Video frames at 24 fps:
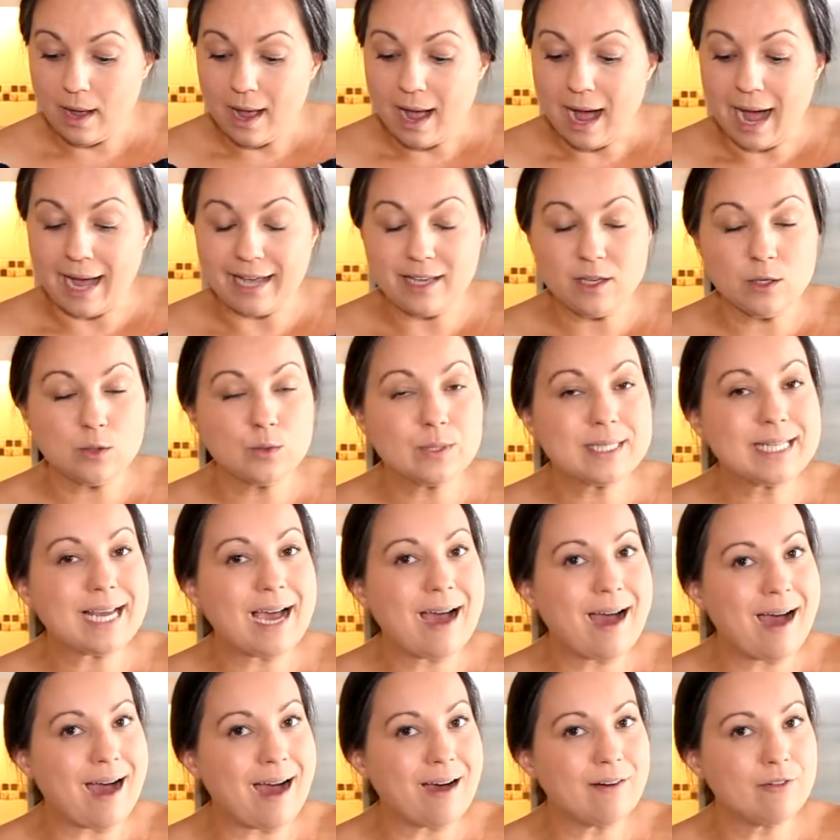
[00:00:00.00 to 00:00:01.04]
I used
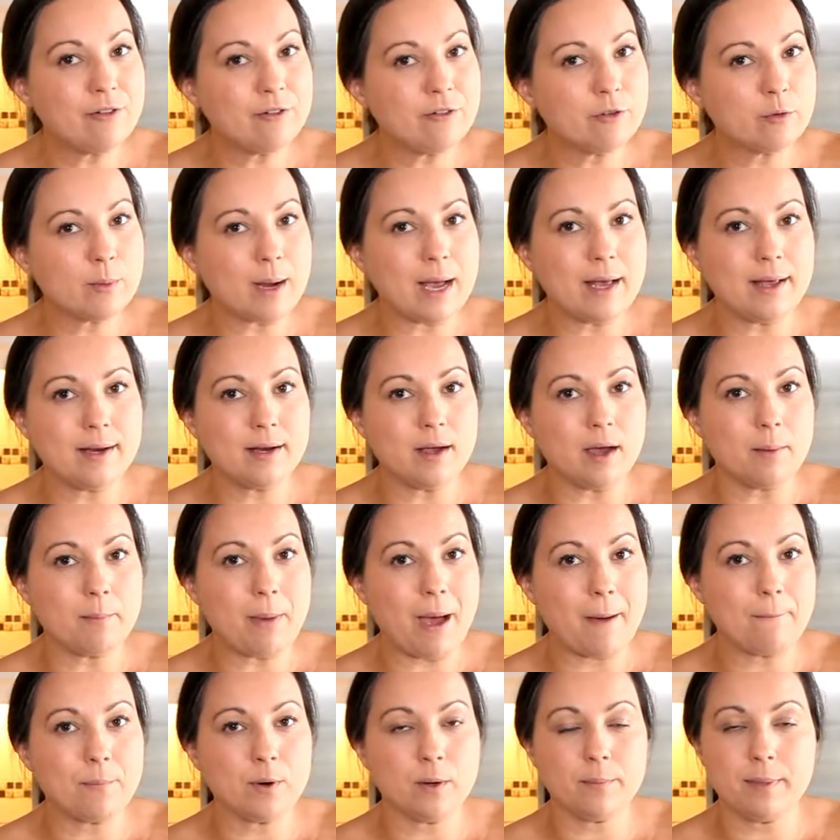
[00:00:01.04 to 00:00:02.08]
half of a red
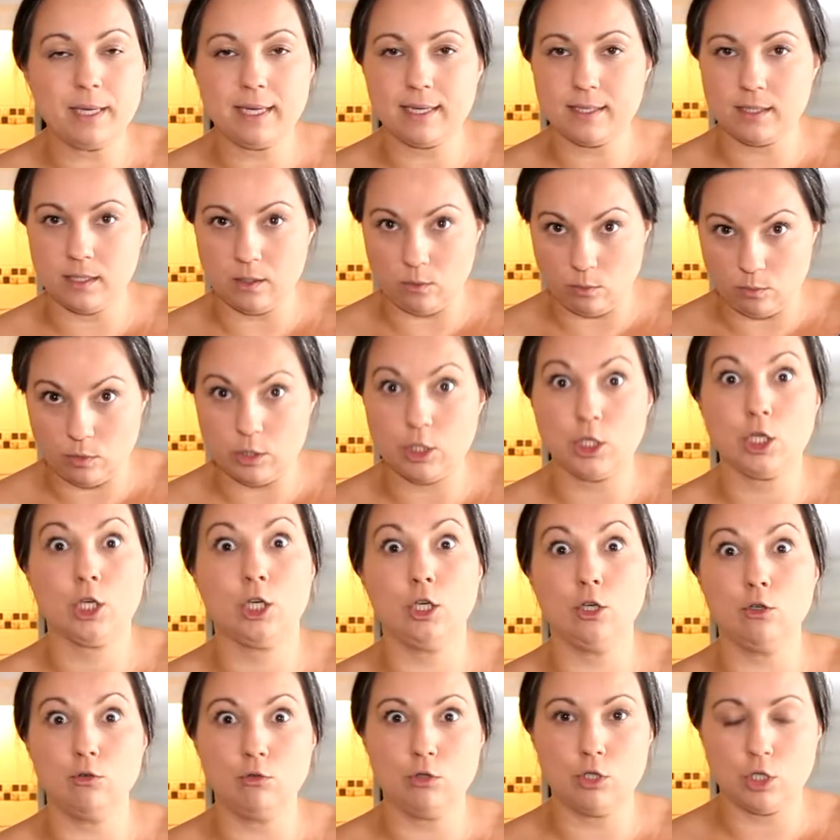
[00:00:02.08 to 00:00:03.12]
pepper because it was
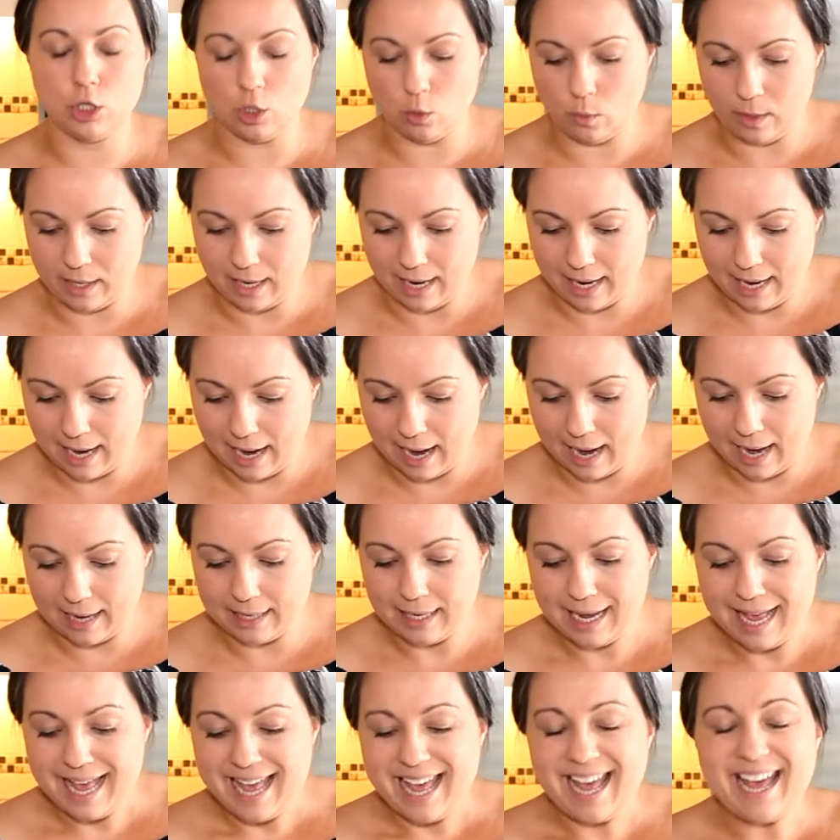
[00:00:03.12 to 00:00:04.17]
huge, the one I had,
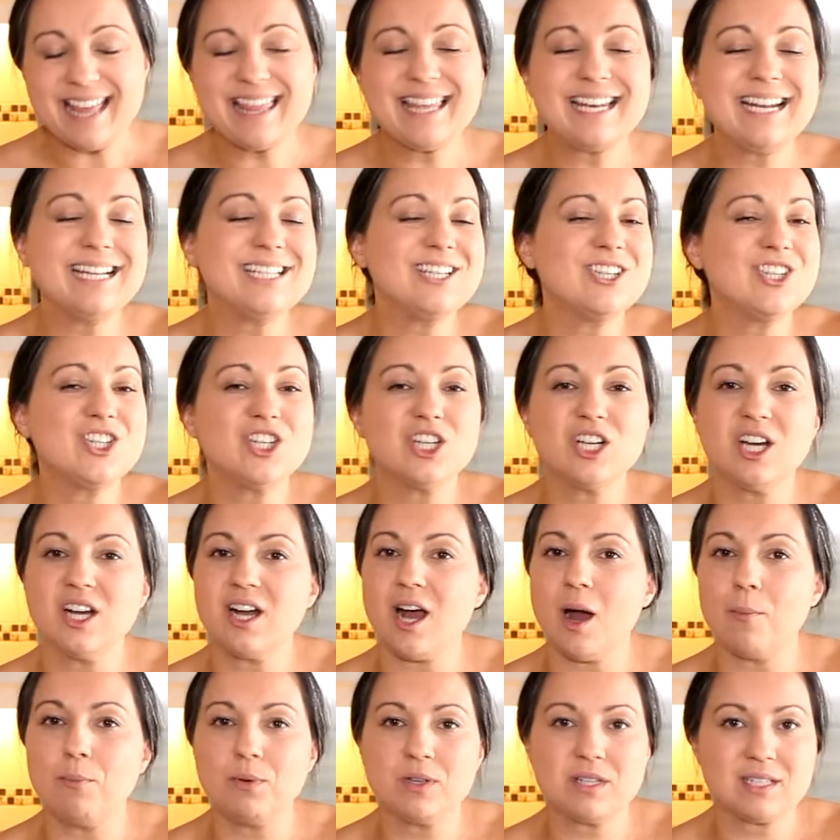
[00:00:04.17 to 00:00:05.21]
and then I just took a
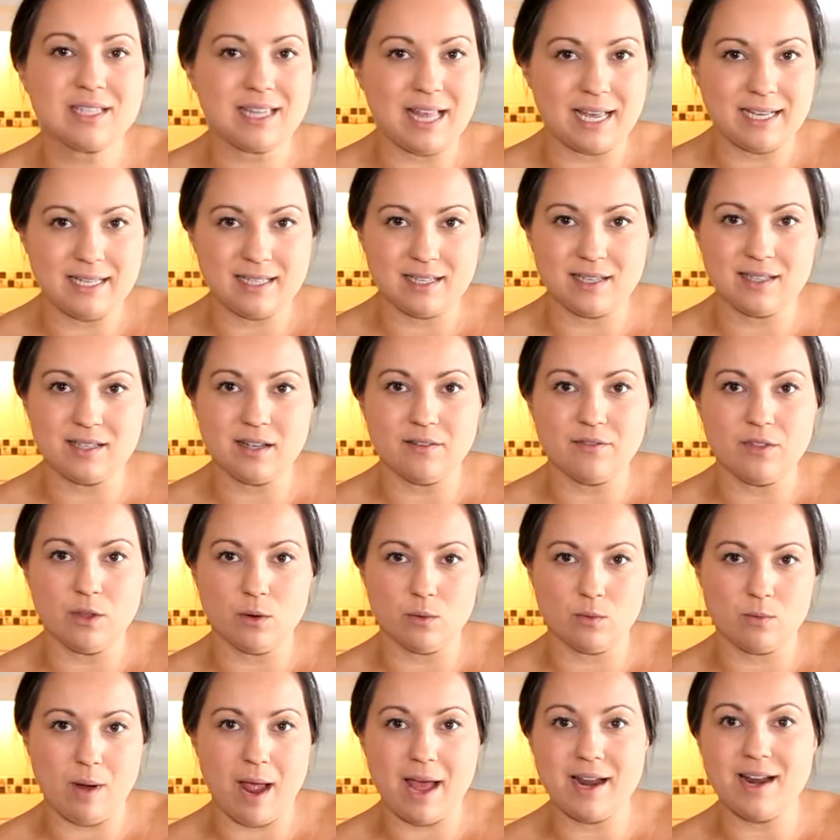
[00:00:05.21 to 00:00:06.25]
couple slices of the
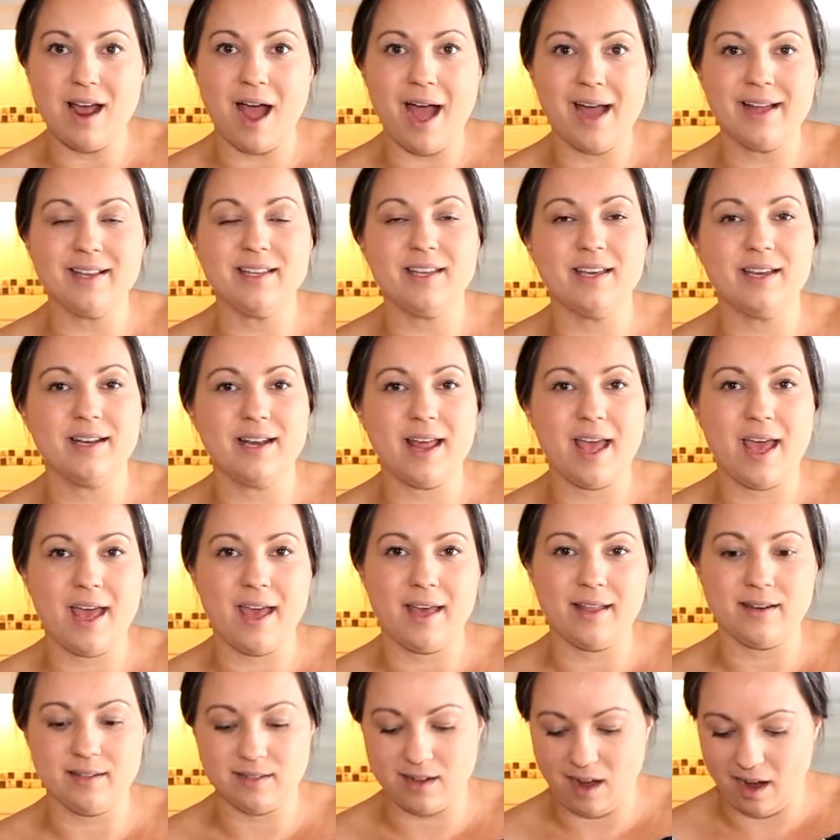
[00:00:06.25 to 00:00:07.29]
red onion
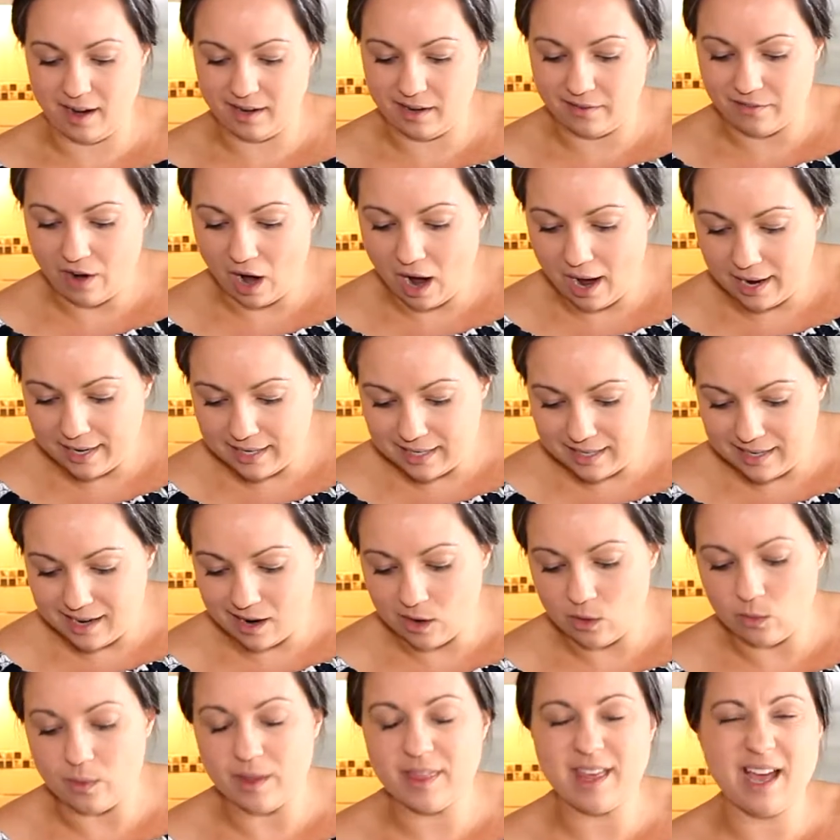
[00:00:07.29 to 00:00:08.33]
and kind of eyed it
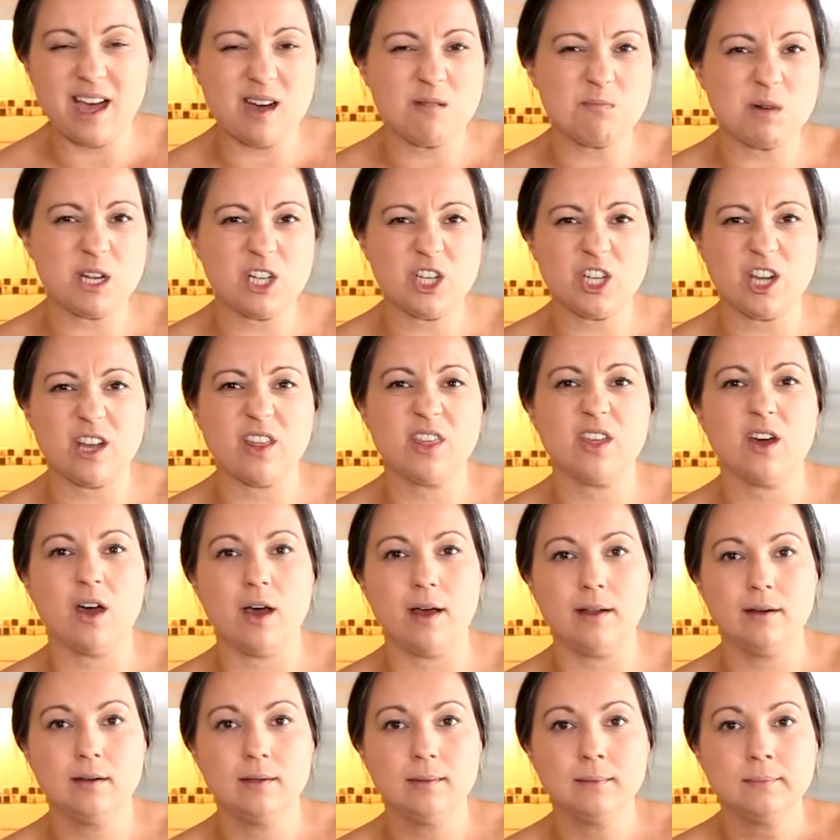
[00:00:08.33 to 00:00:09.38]
out with how much I
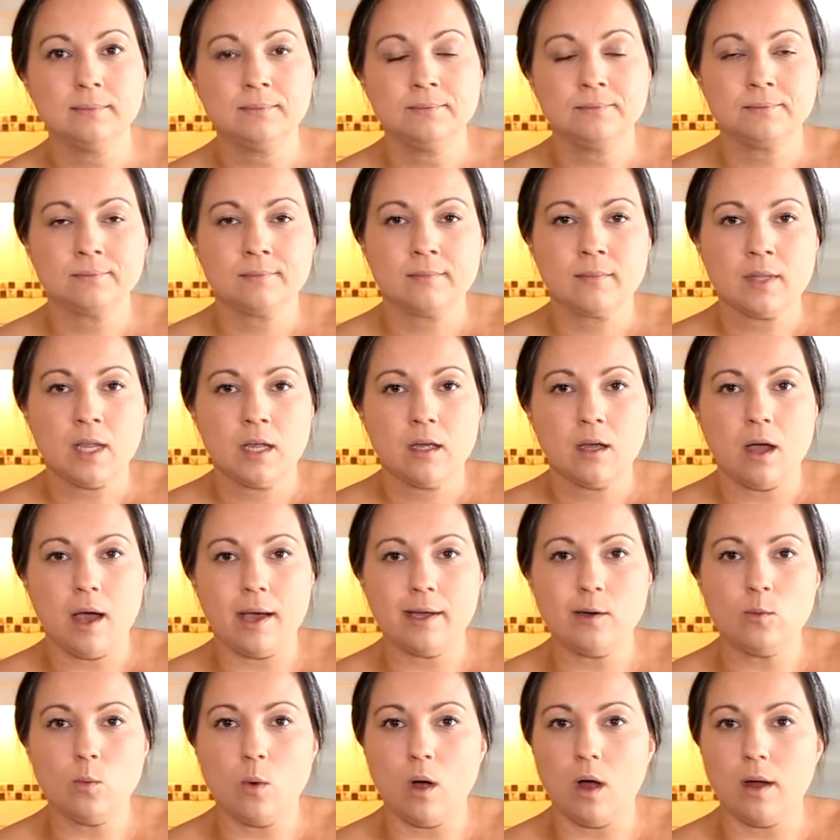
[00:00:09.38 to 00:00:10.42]
thought
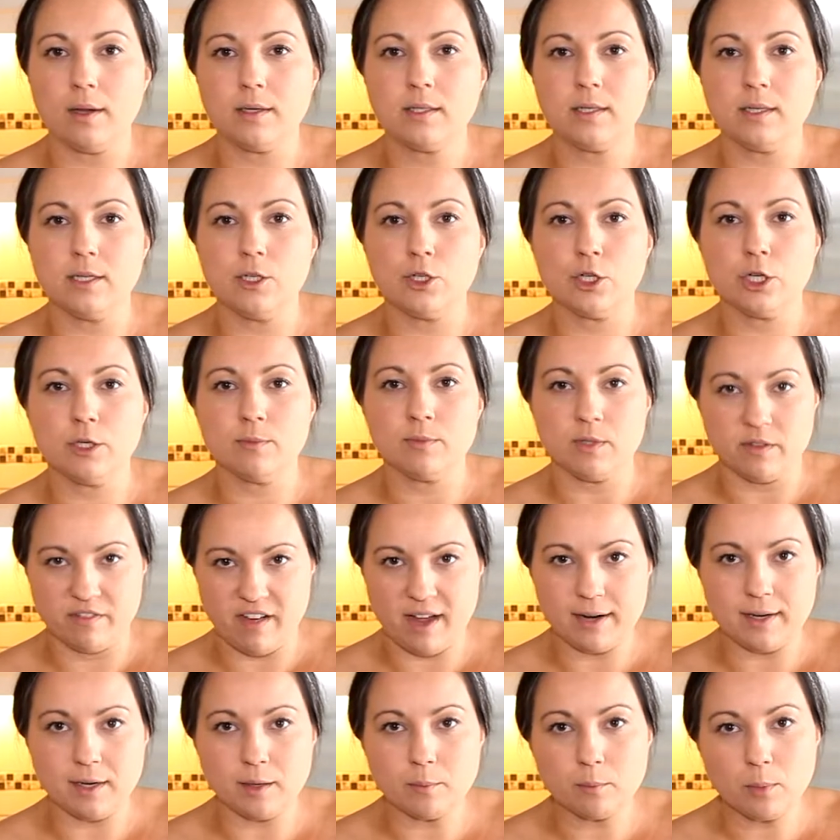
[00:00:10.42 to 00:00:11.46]
I'd want in terms of
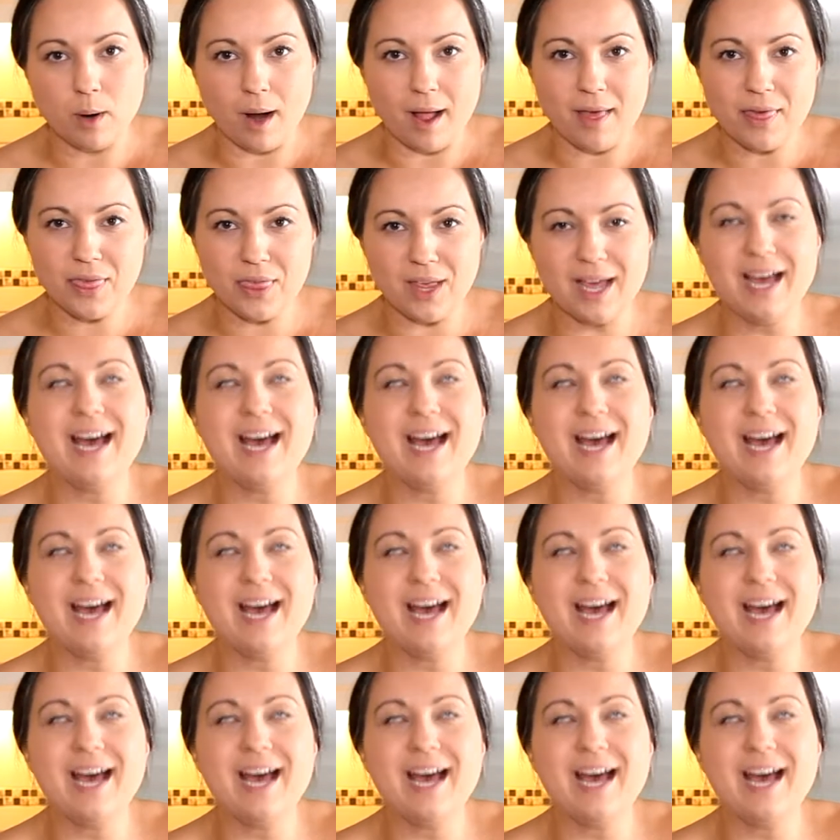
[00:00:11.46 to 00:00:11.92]
onion breath.